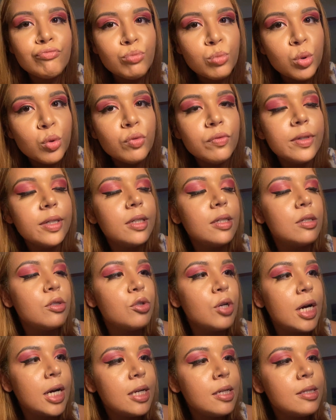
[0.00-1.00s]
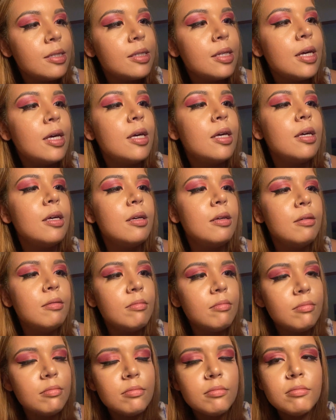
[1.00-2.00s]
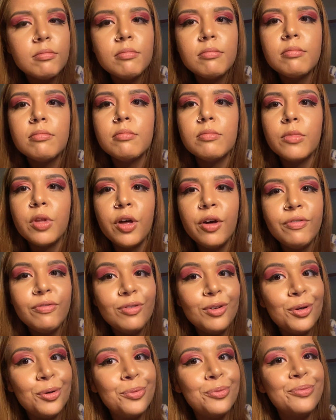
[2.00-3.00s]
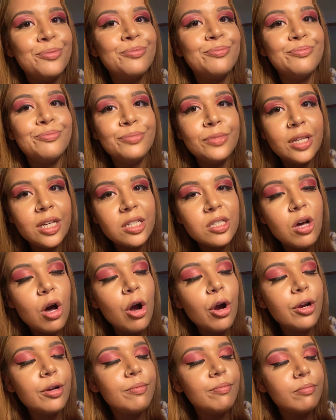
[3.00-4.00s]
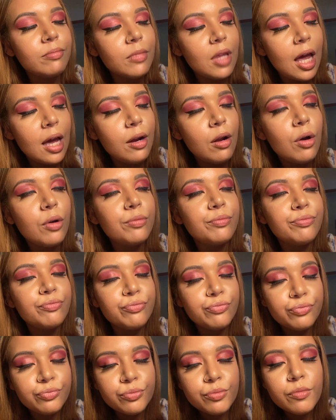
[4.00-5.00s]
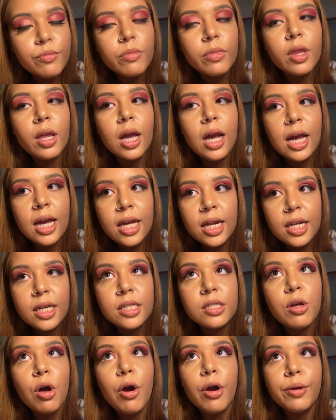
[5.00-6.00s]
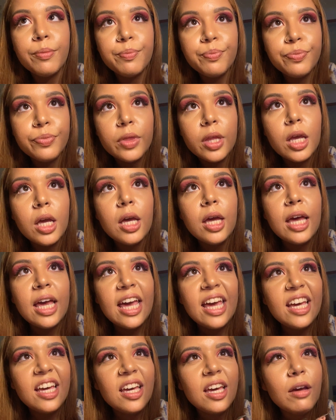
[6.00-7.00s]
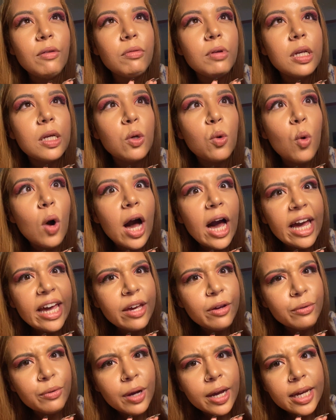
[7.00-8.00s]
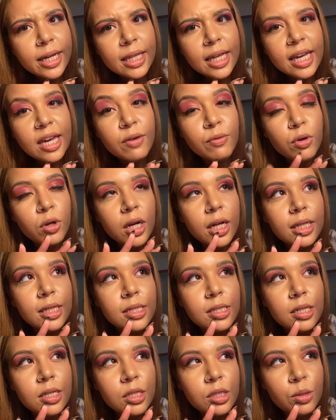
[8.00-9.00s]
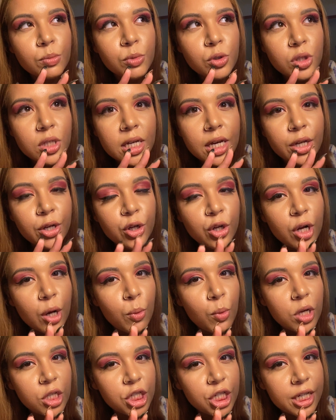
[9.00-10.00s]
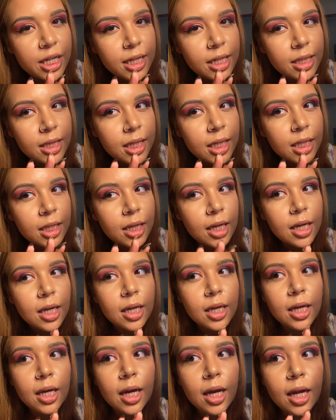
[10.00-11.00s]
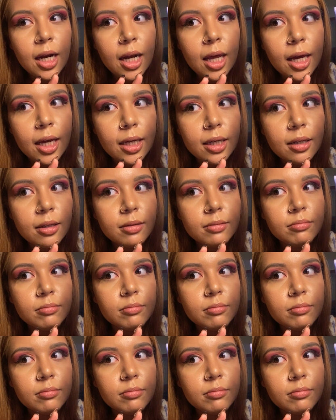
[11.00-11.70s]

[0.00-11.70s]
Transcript: moving. Try to stay afloat. It's hard. I know. It is hard. It can get really quiet, right? Like, if you're not listening to music and you're not watching anything, like,